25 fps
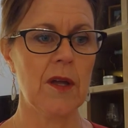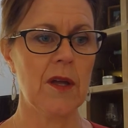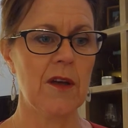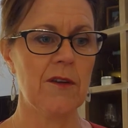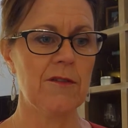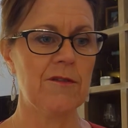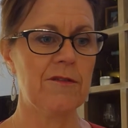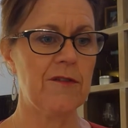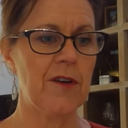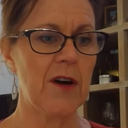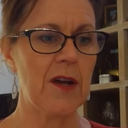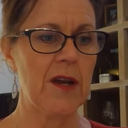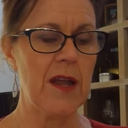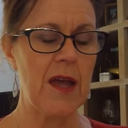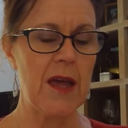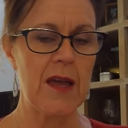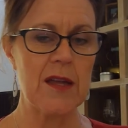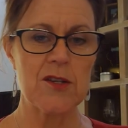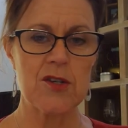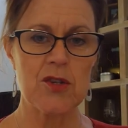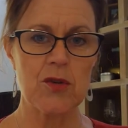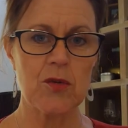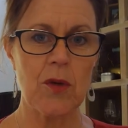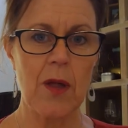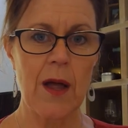
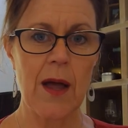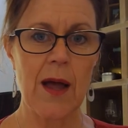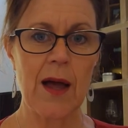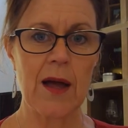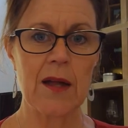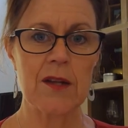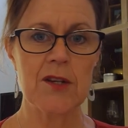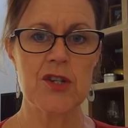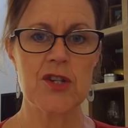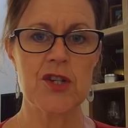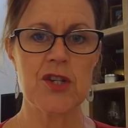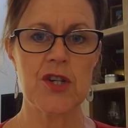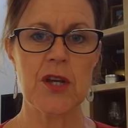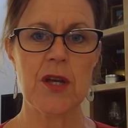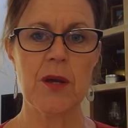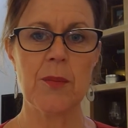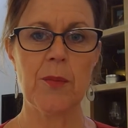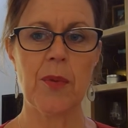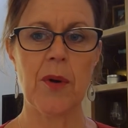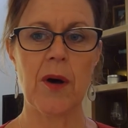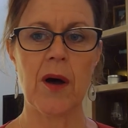financial hardship.